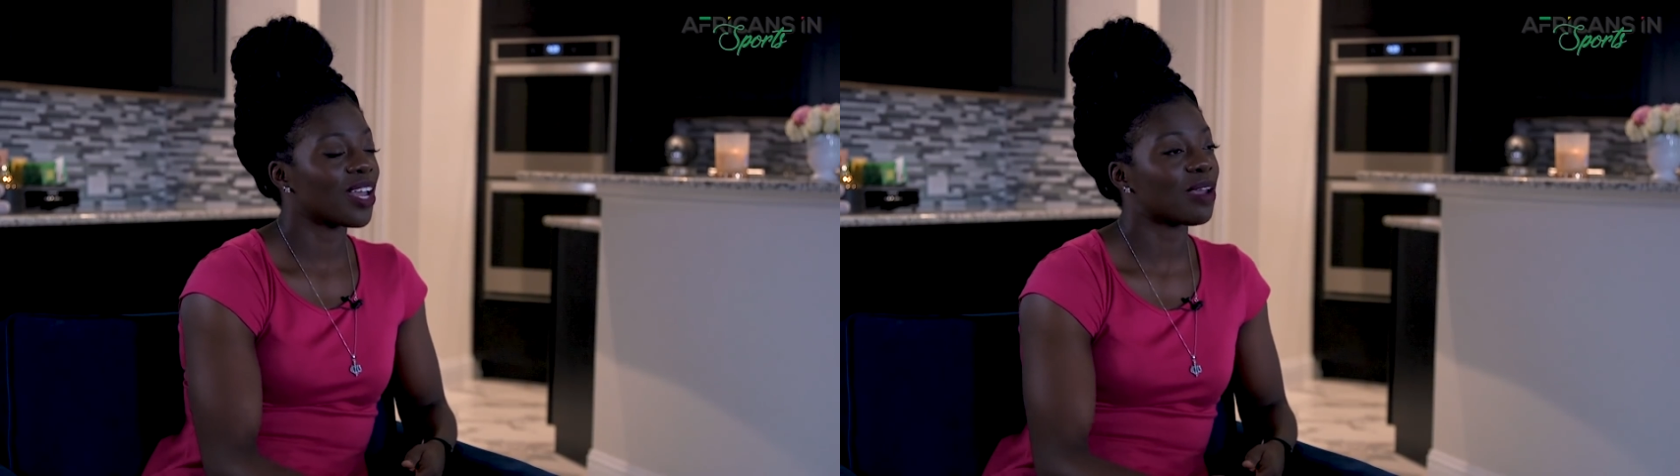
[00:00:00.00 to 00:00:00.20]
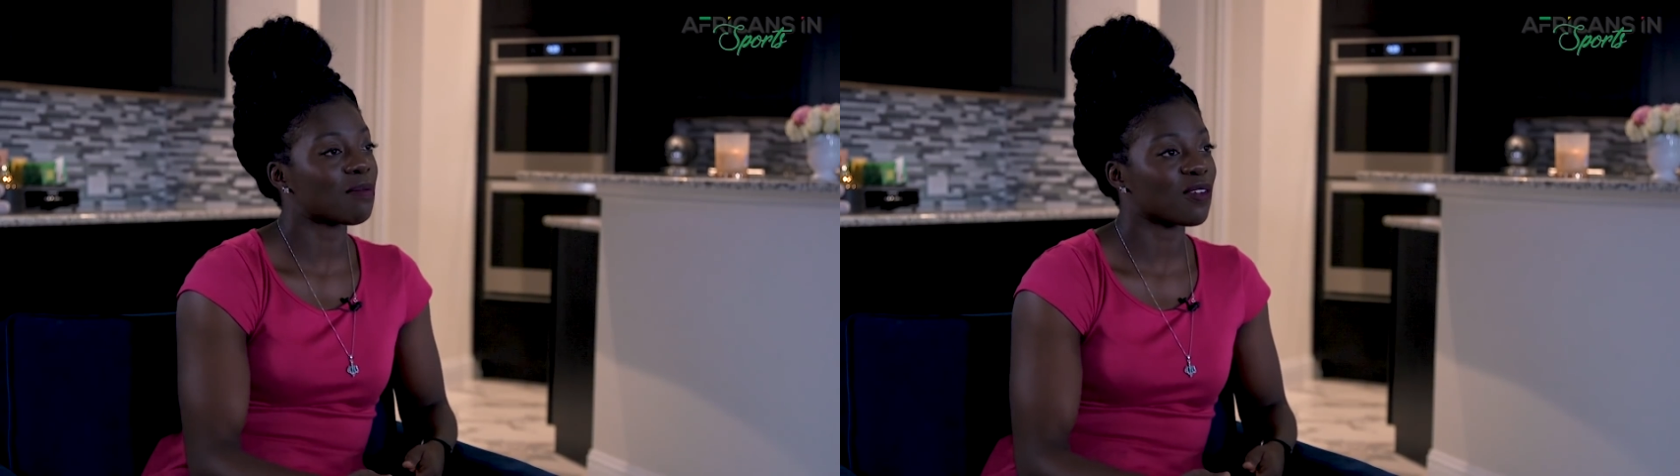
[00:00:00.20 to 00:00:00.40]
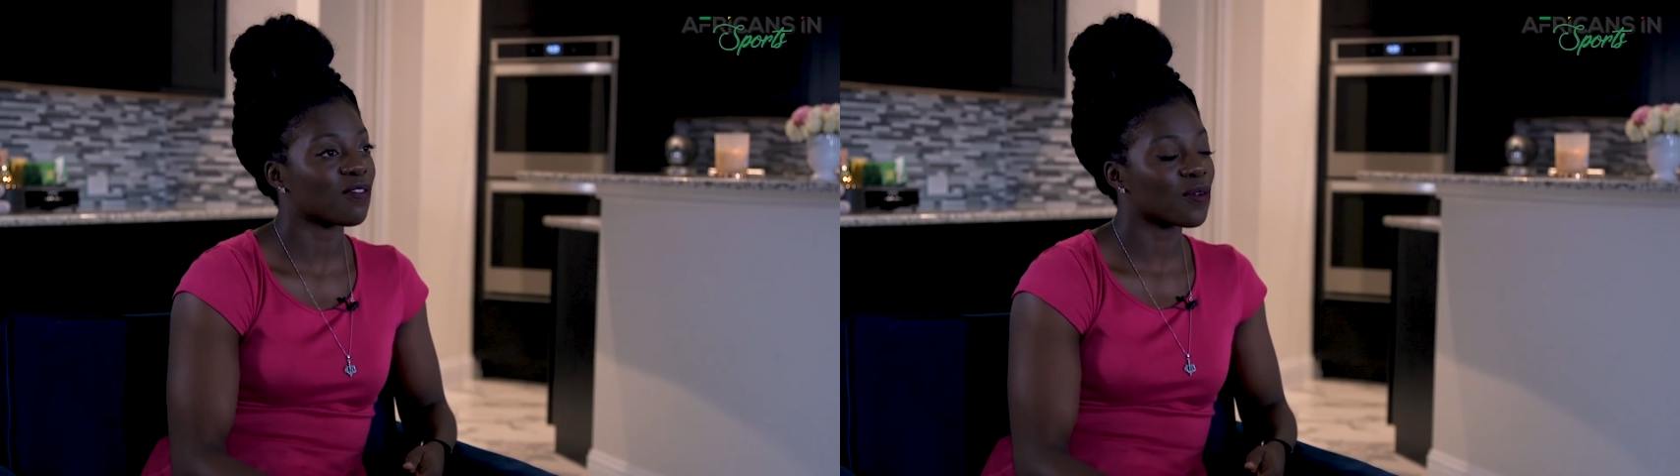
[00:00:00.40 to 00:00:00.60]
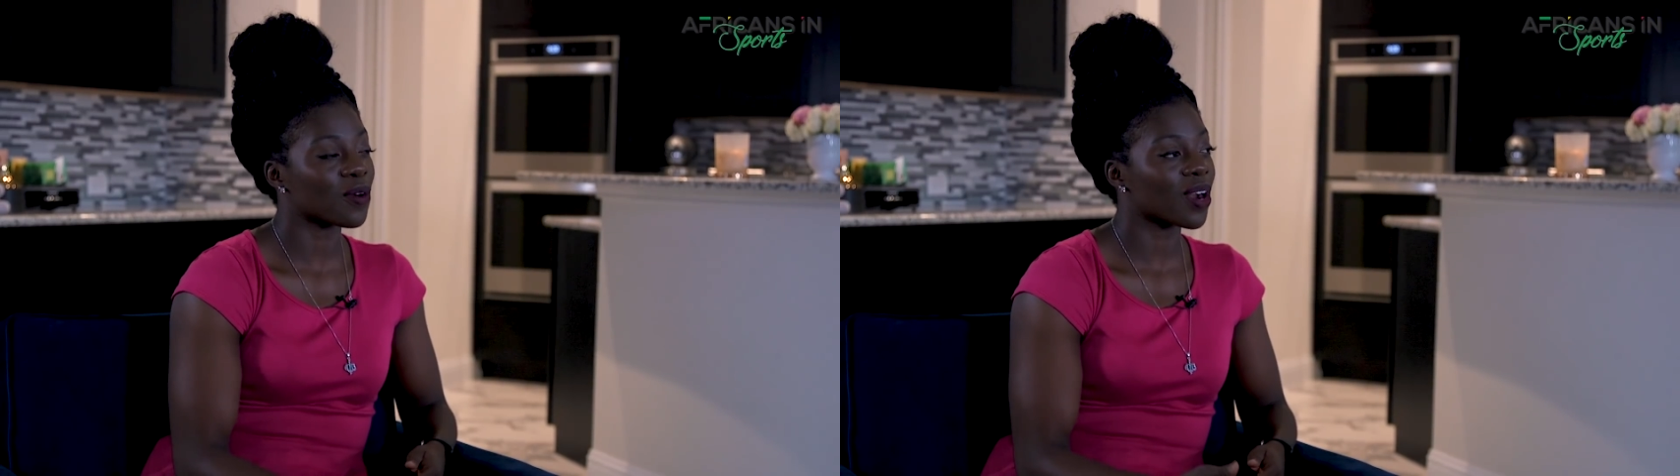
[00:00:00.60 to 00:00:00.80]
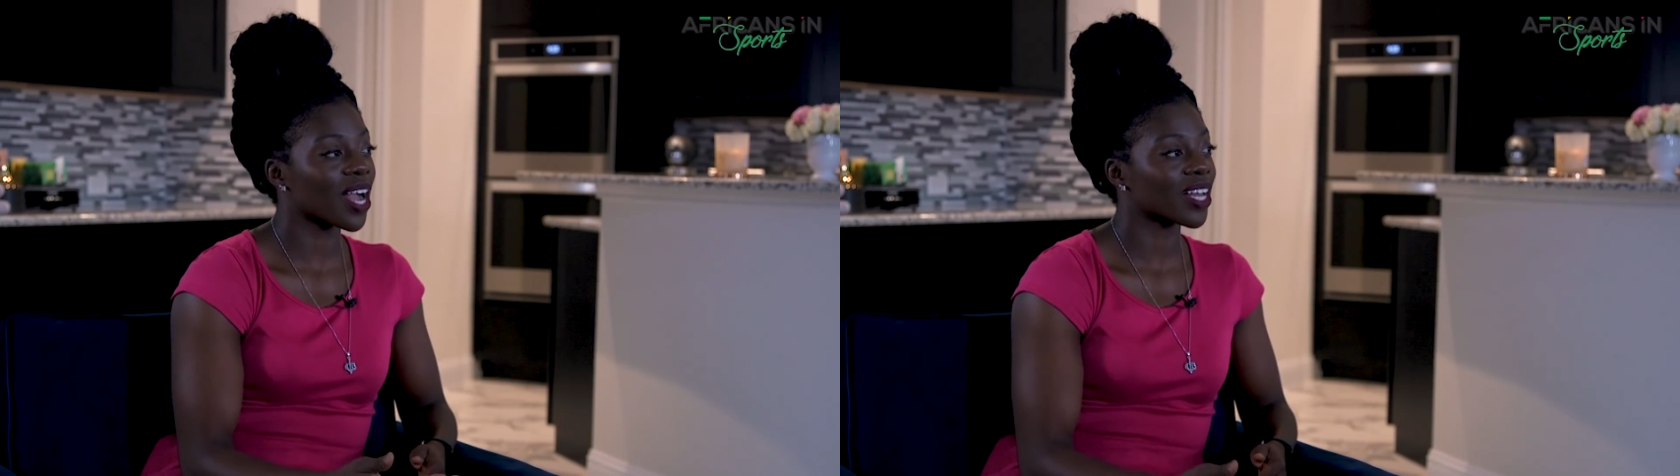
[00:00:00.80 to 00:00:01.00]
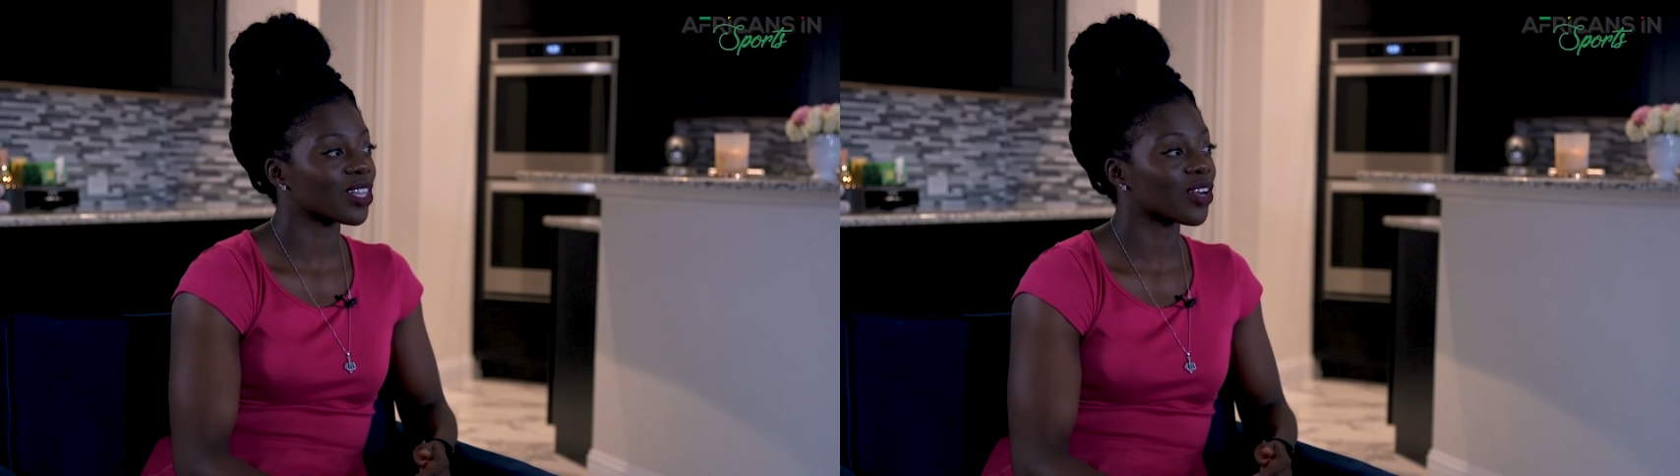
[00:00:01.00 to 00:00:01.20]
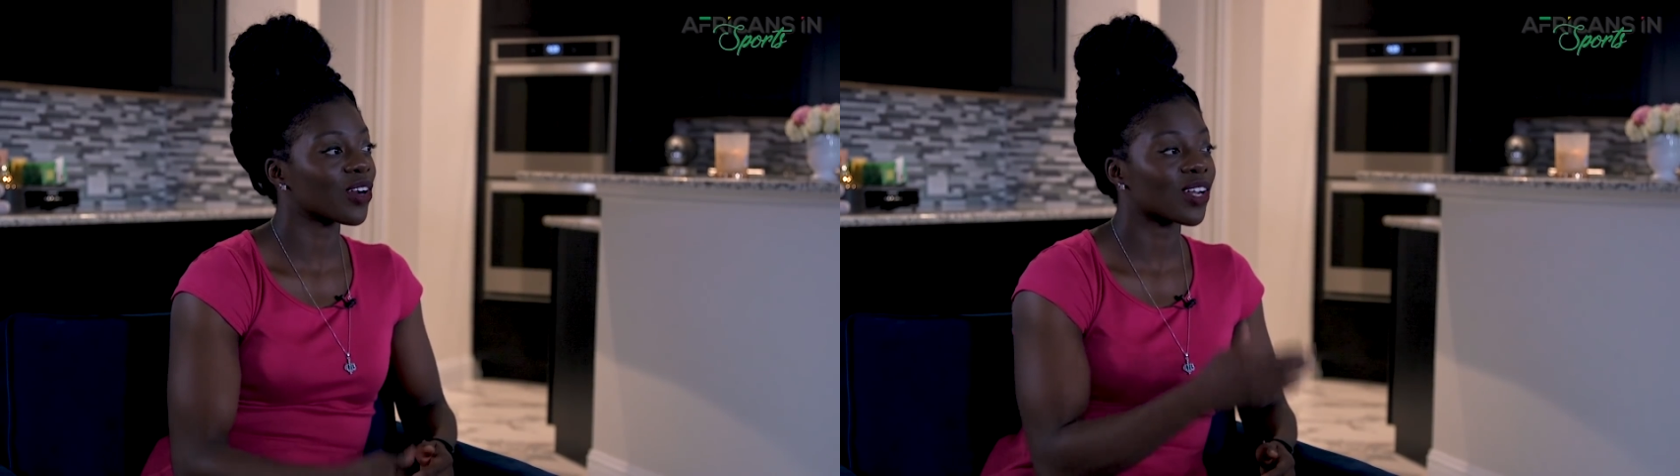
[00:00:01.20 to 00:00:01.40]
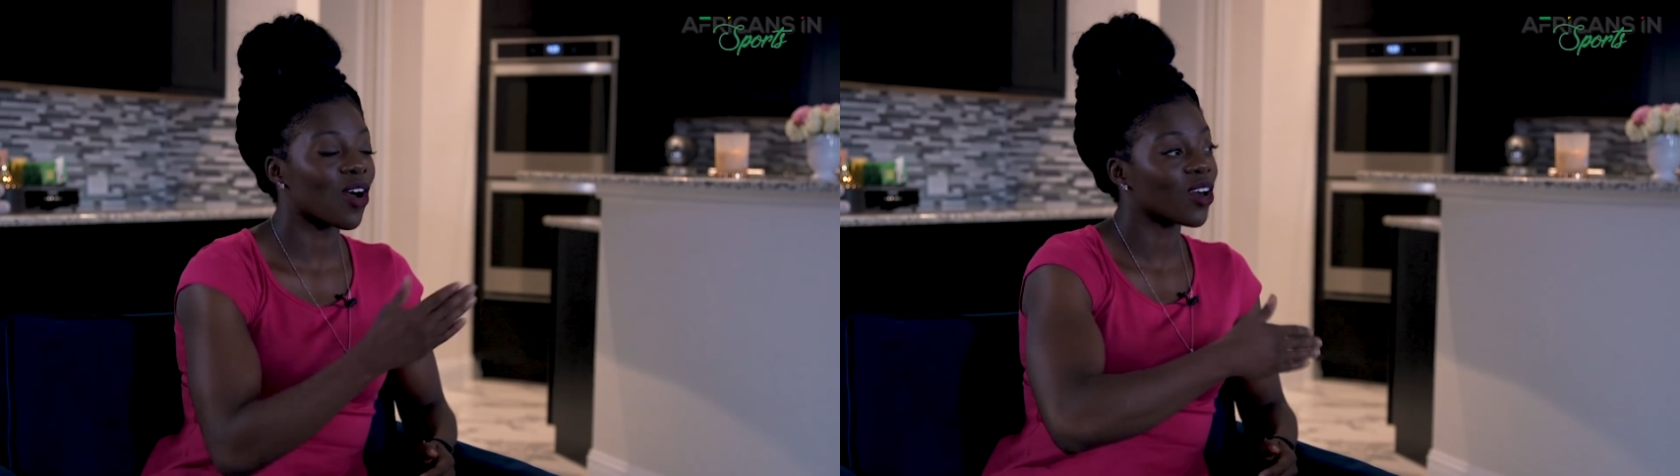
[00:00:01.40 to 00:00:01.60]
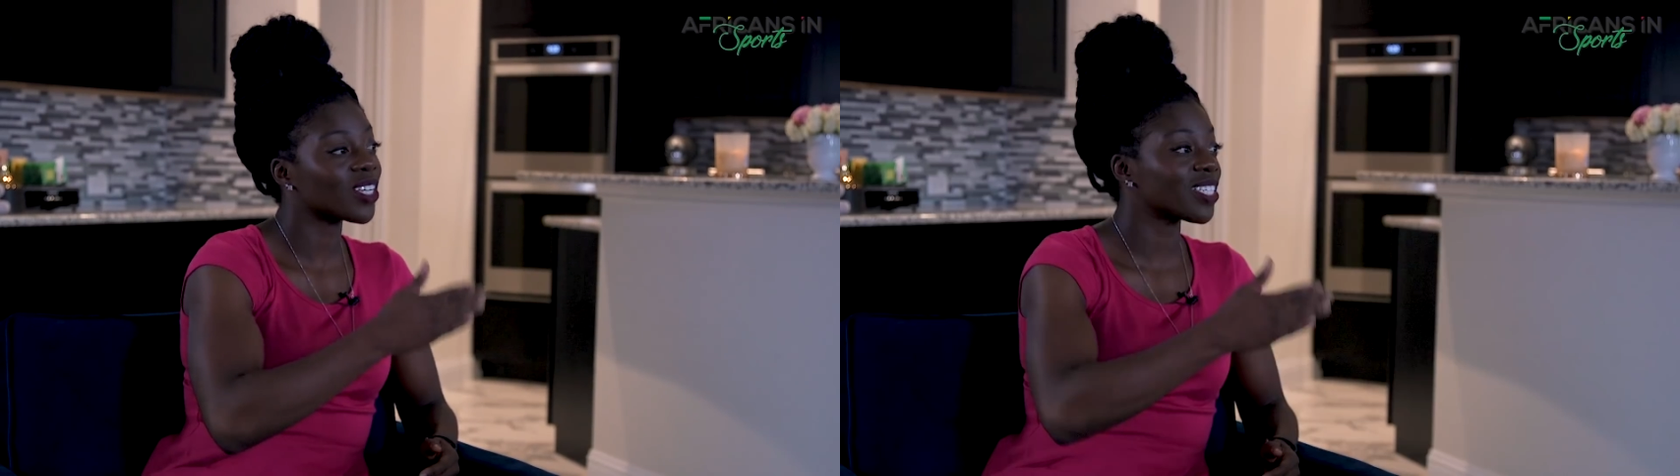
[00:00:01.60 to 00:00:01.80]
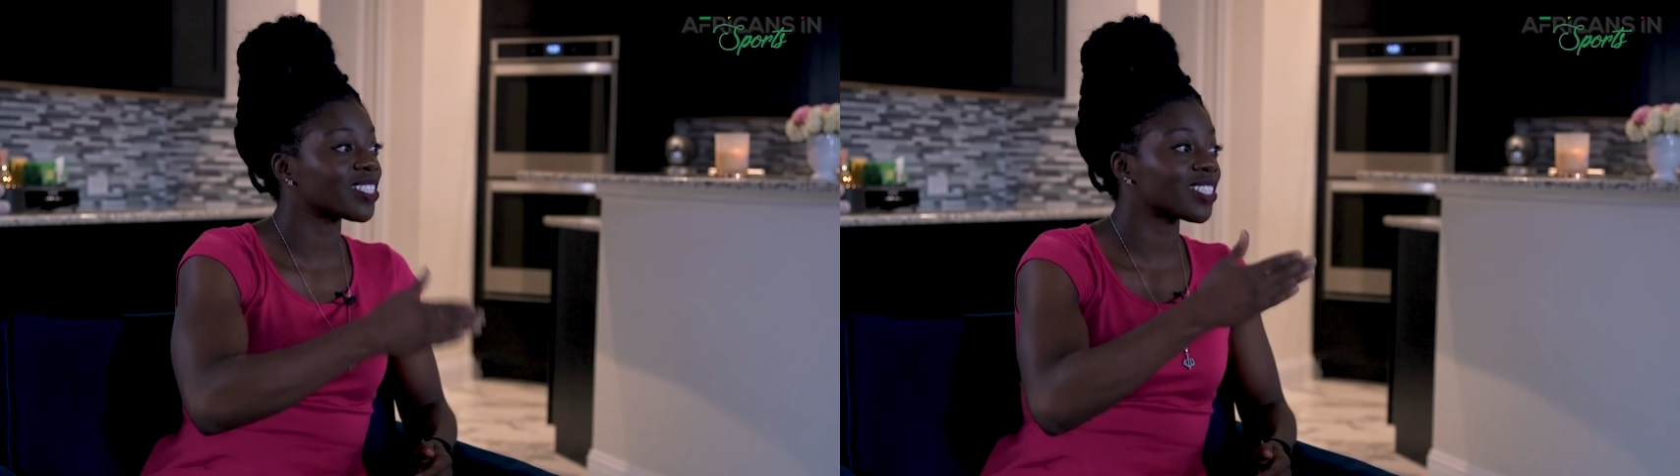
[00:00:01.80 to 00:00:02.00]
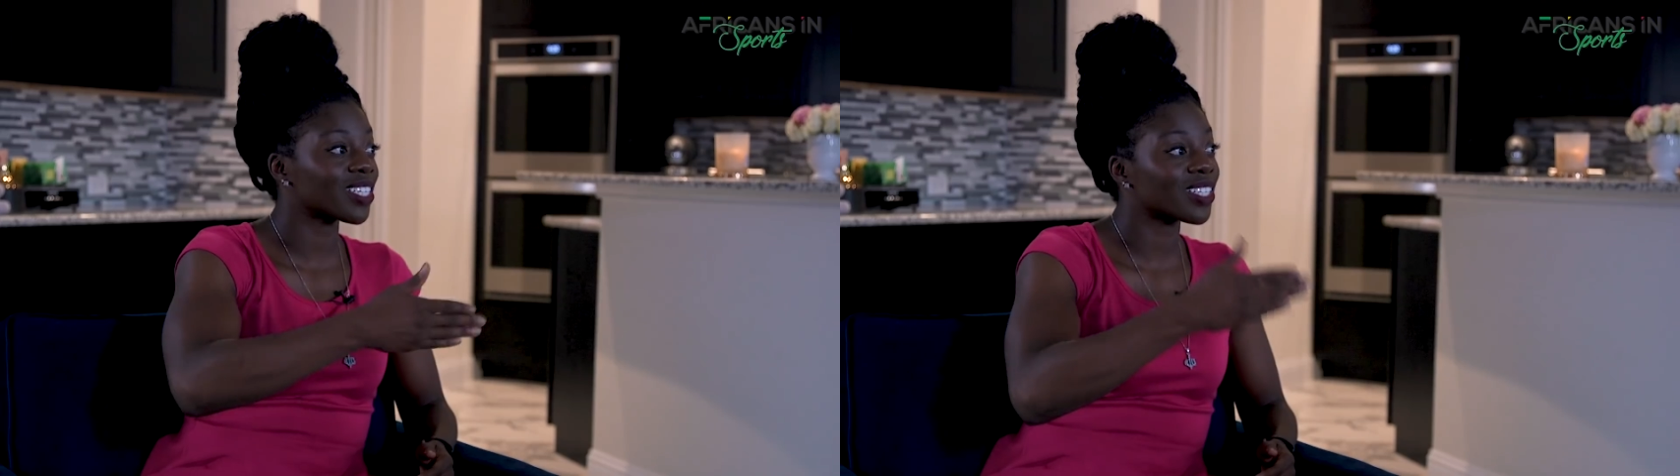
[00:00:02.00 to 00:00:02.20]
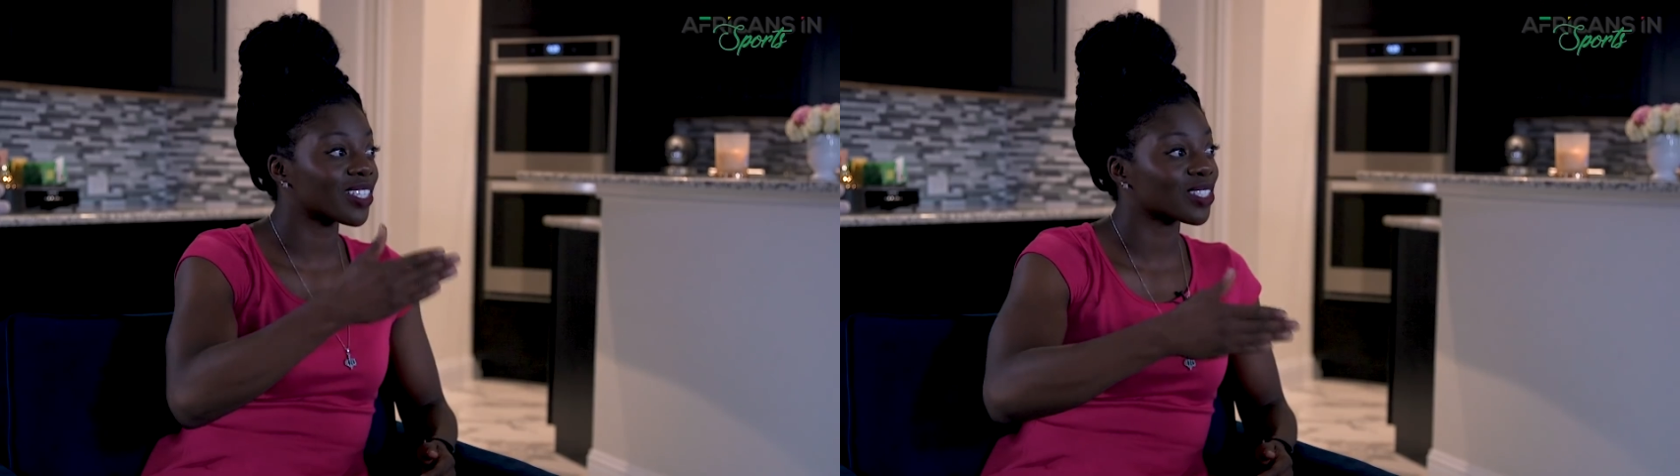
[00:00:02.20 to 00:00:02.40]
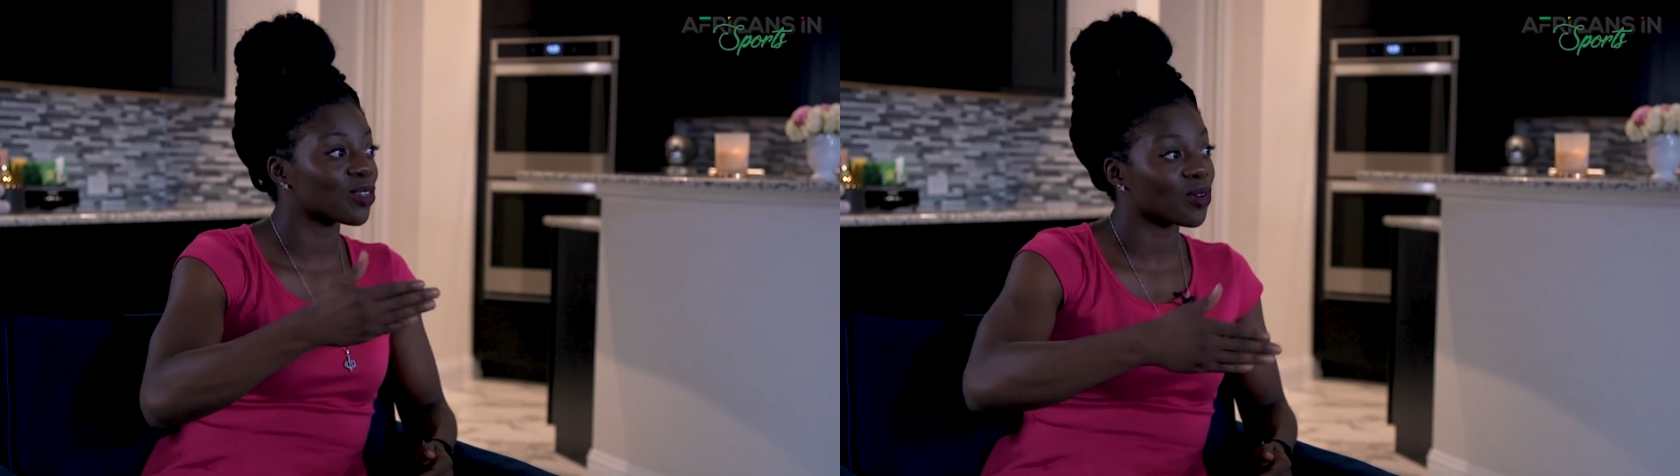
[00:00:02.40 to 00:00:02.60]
and before I could learn all these years